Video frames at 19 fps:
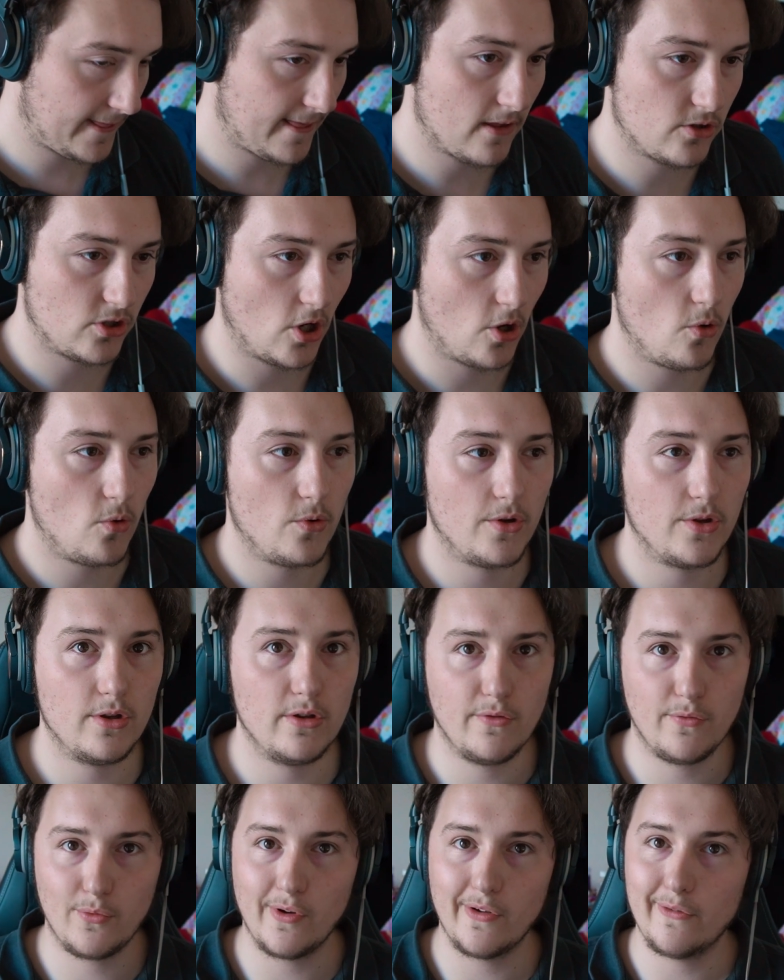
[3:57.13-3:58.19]
So
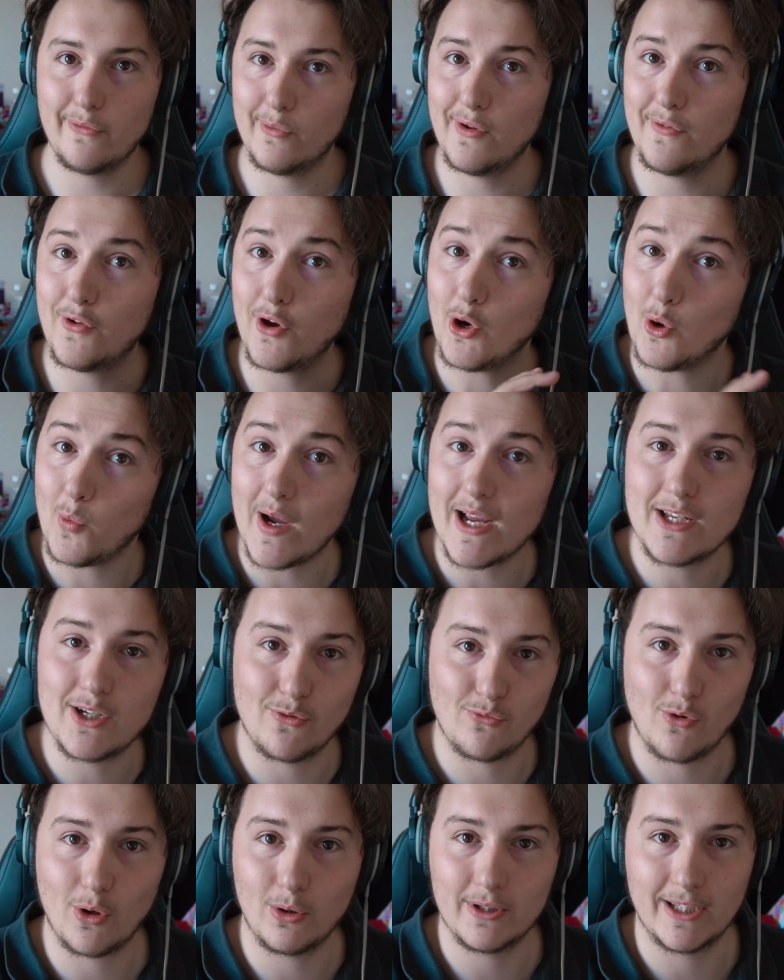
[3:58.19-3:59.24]
we've got a way to
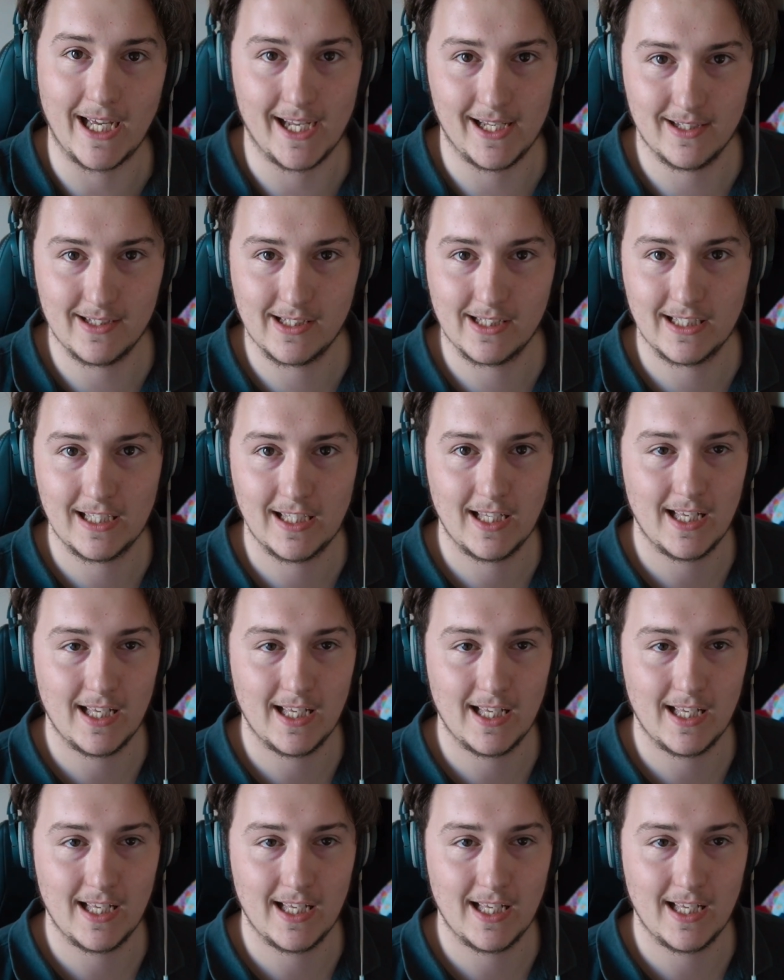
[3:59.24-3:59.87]
roll dice